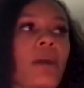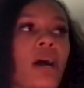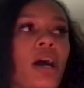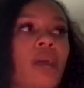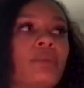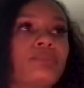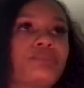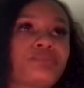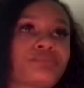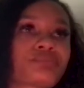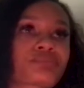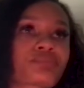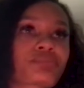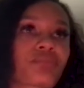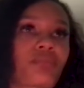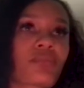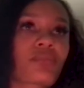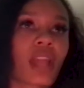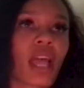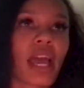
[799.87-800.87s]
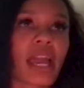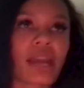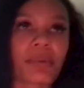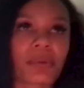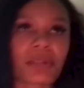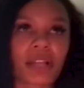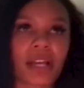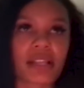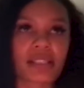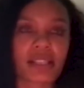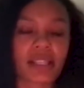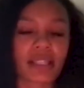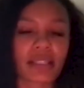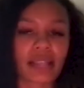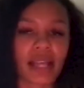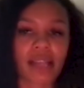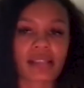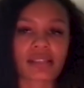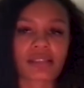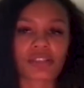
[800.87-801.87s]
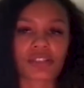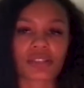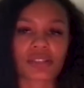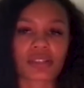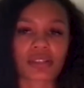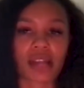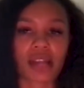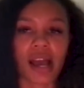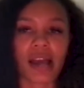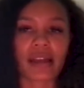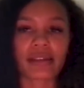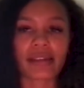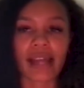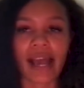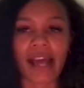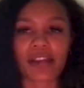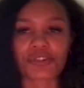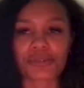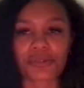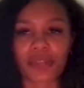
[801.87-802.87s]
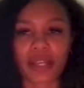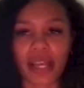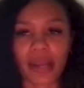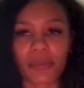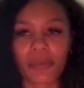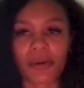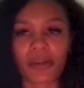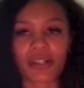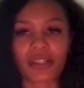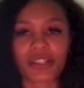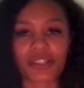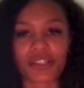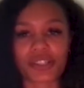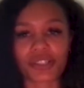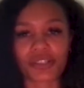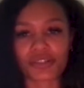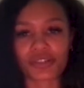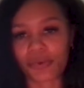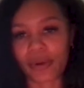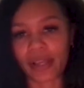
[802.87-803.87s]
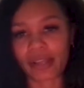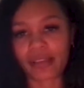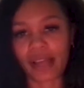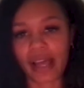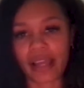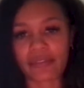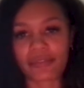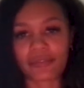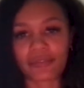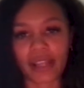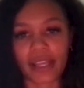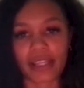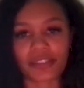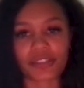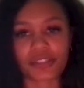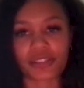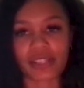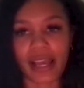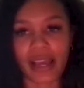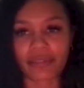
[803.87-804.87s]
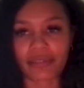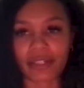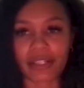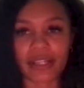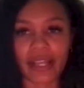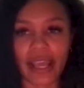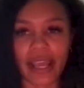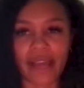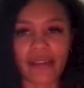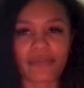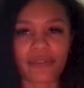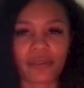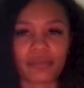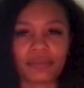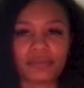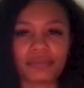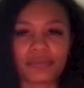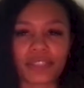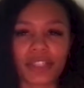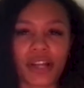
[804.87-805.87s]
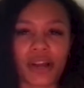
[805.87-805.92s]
But I realized that like that's just not natural. Like I wanted to just enjoy life, like just every day from,